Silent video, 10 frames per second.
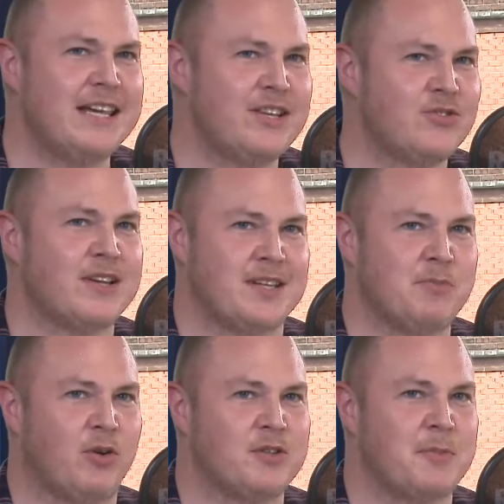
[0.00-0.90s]
interesting
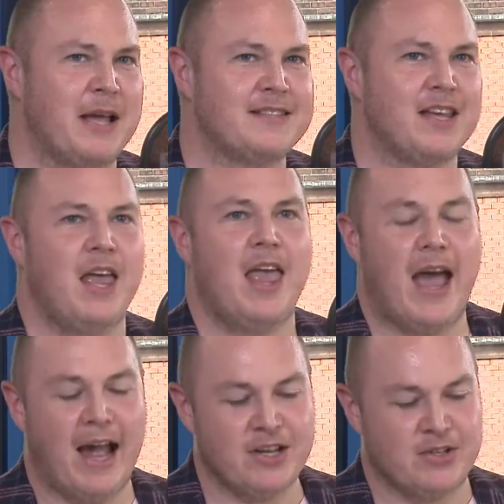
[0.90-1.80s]
prospect.
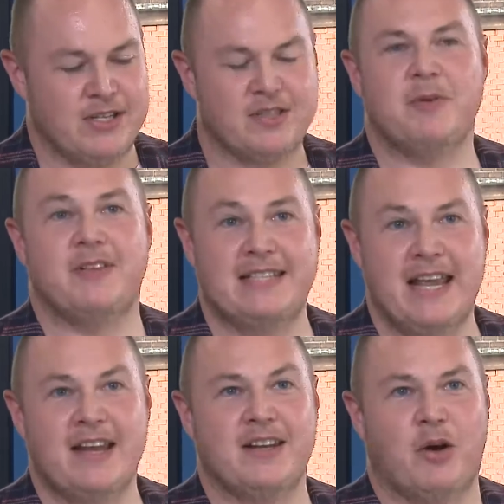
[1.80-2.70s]
Actually, some of the
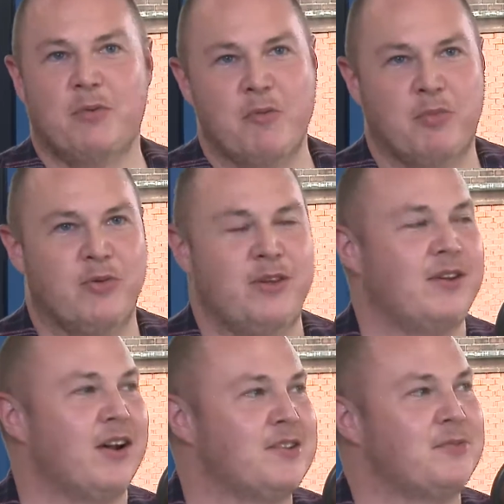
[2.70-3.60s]
technical, I won't bore you
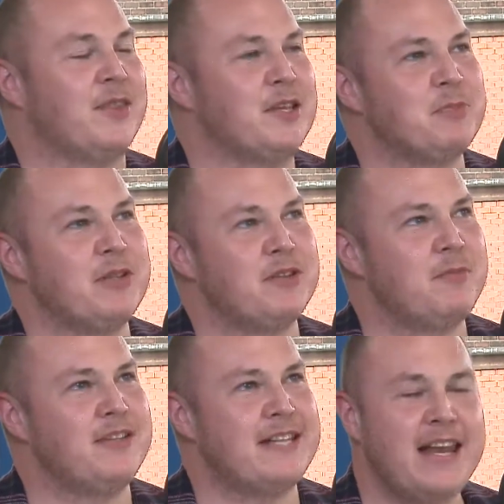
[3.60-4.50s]
guys with this, but some of
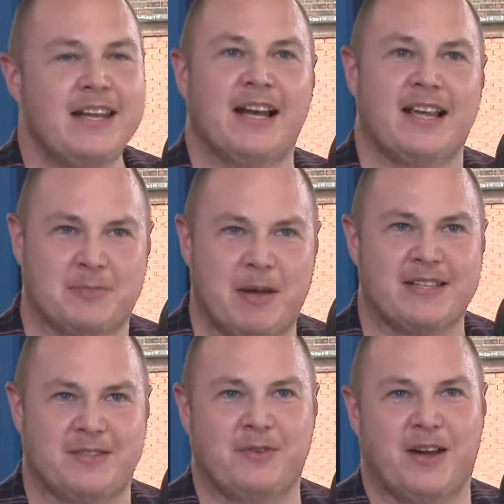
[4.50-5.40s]
the technical aspects
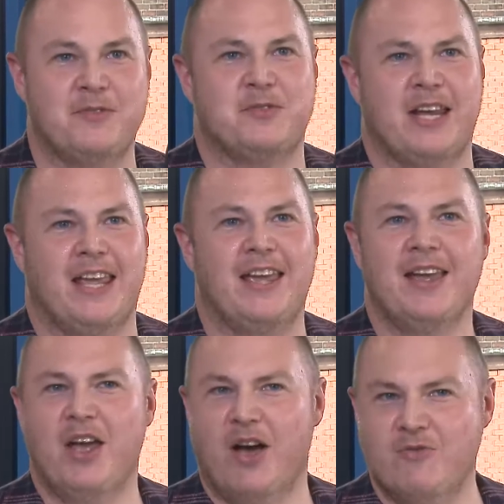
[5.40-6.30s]
to 5G
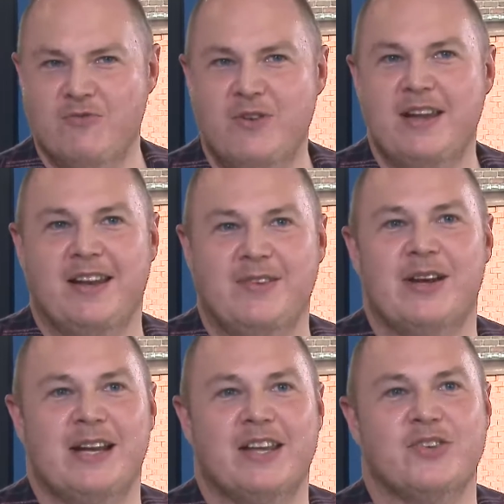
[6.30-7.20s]
are really,
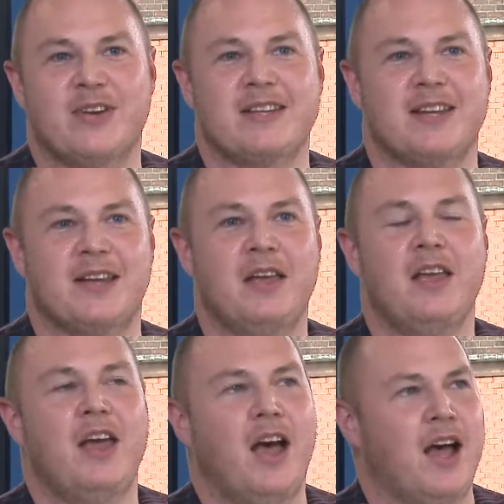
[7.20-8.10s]
really interesting.
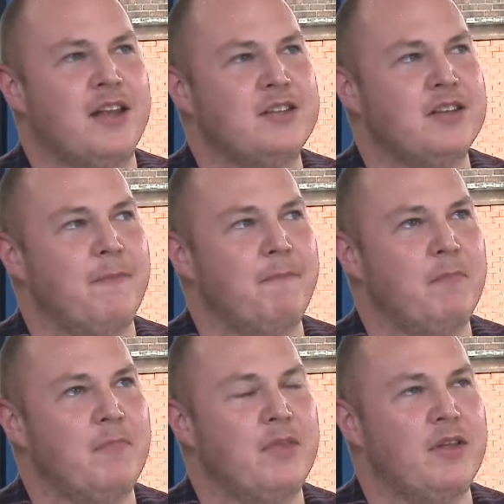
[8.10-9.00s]
And
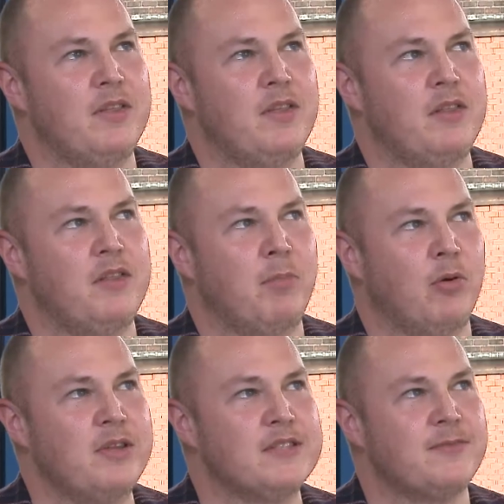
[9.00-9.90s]
the
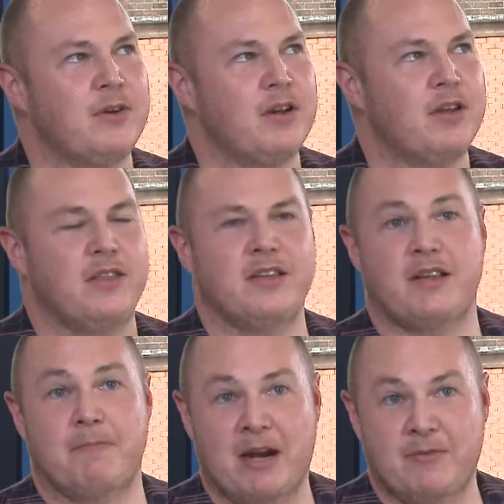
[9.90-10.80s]
points for things like
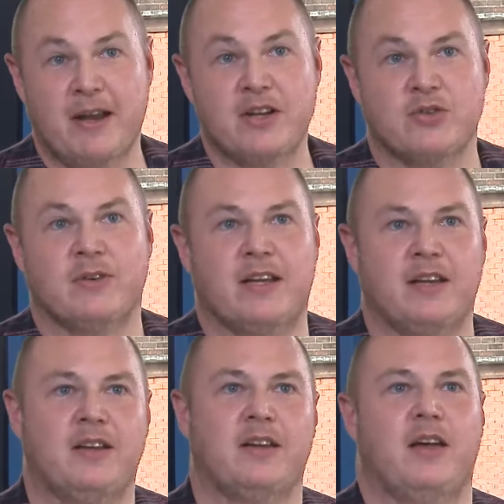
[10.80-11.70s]

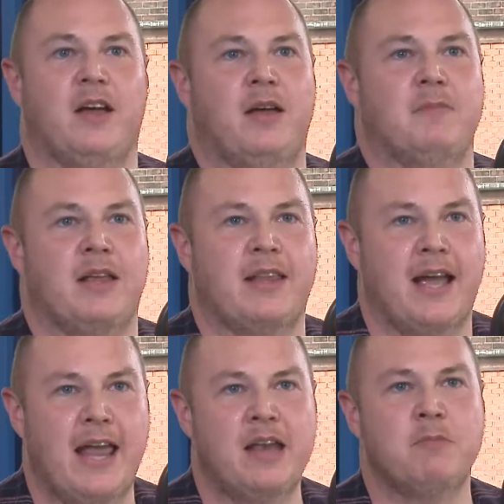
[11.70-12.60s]
manufacturing and that
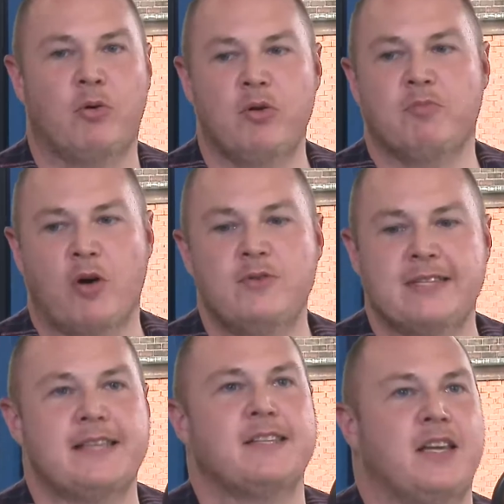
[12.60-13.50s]
endpoint
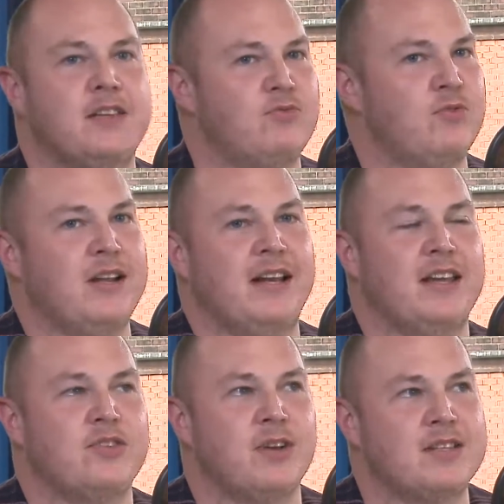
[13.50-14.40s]
processing is really
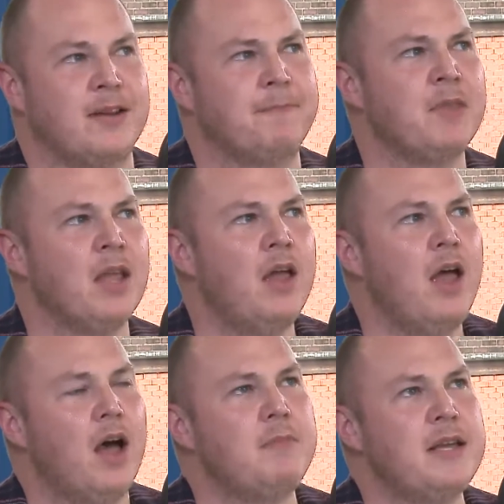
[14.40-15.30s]
interesting.
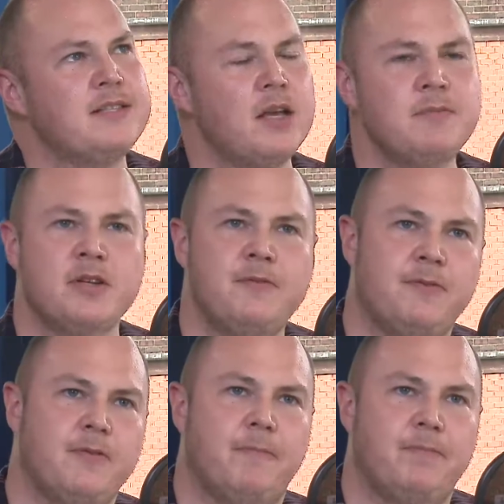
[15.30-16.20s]
In terms of
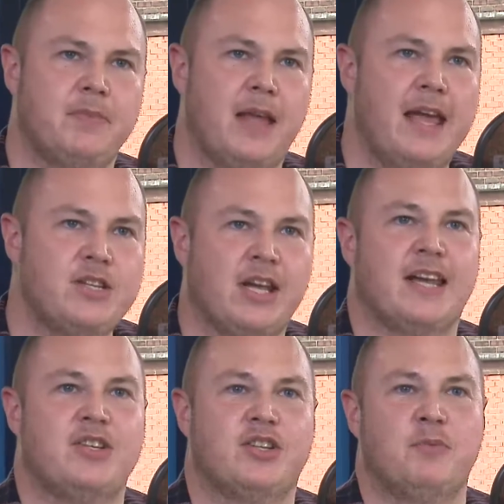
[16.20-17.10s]

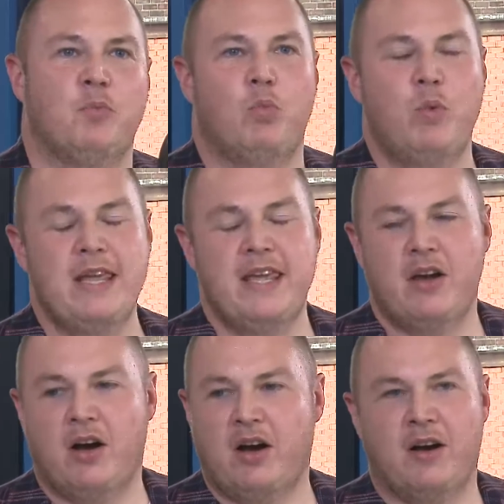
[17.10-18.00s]
education, we
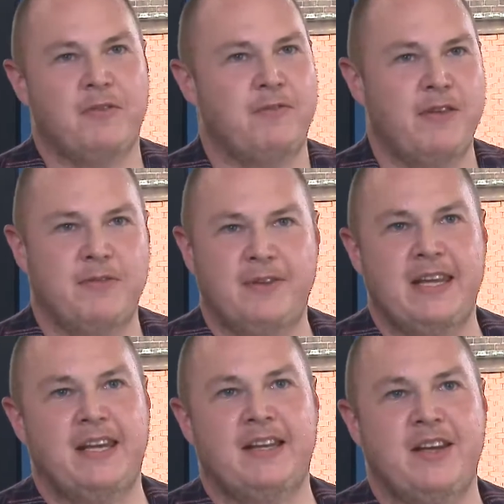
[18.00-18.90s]
are
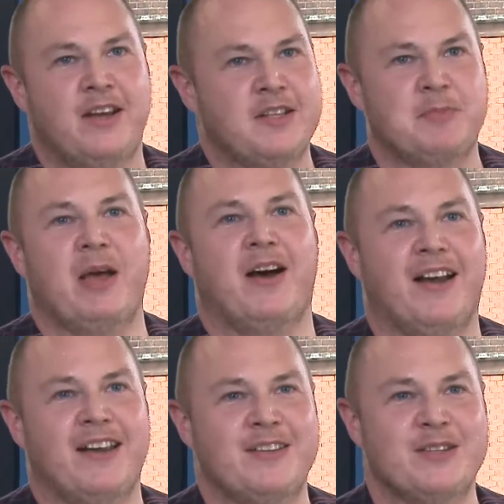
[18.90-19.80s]
15 years
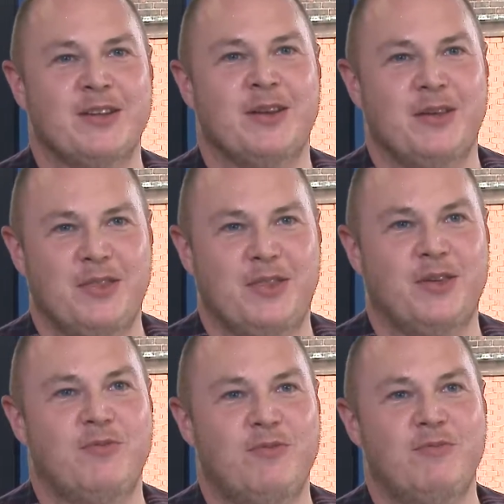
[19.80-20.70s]
behind
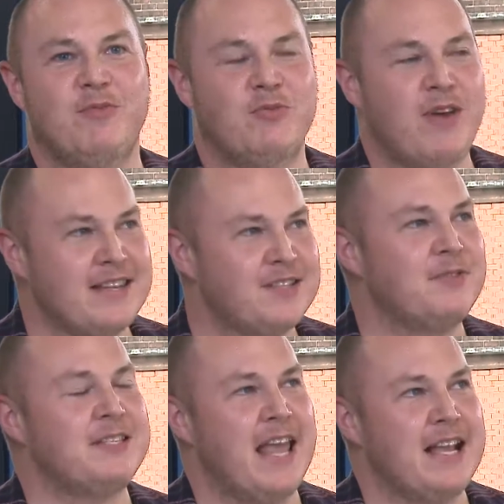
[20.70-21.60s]
the rest of the
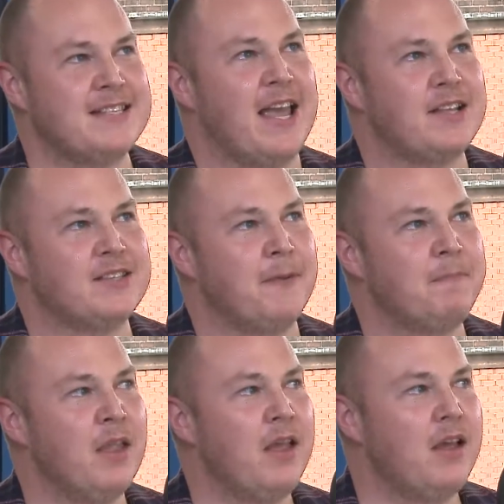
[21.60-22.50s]
tech sector.
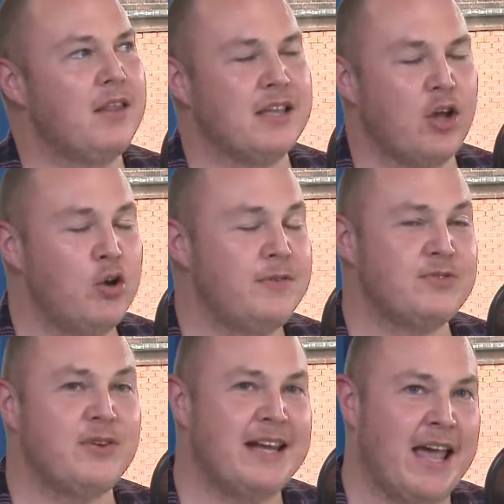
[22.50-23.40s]
I think COVID's
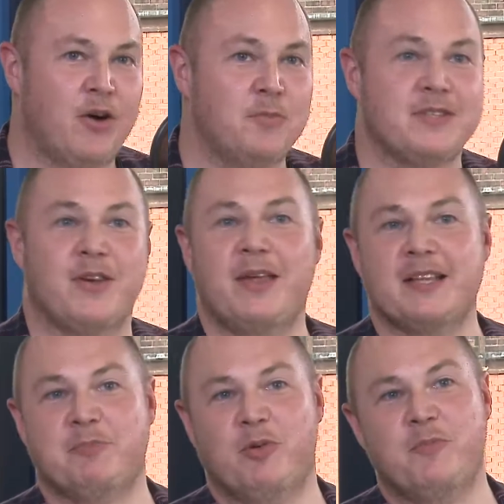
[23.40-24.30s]
really helped, so that's
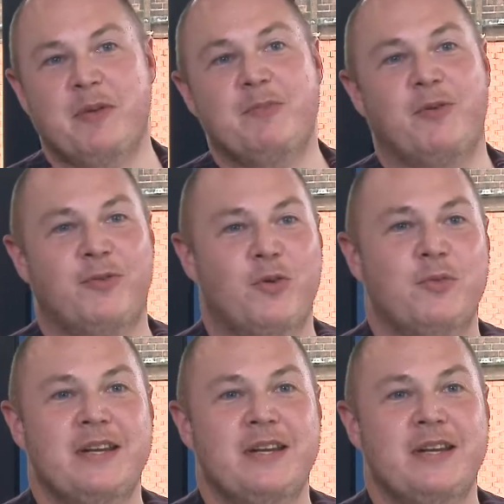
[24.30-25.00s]
pulled people forward in